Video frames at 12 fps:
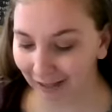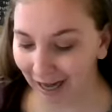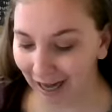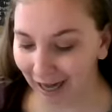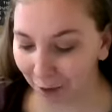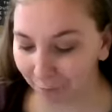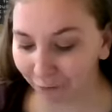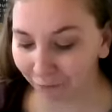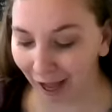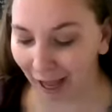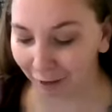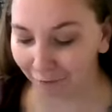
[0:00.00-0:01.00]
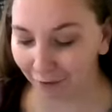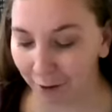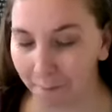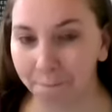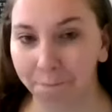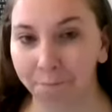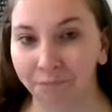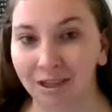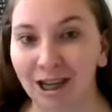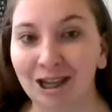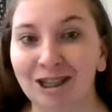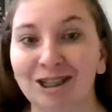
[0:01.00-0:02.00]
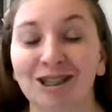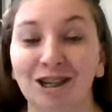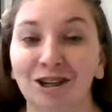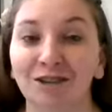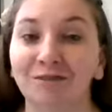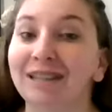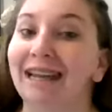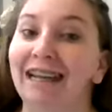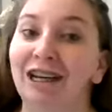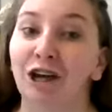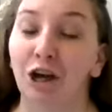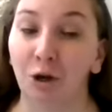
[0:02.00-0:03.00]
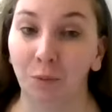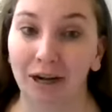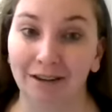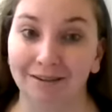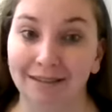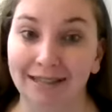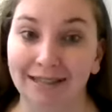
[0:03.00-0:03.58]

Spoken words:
And number 5, serve like no one else.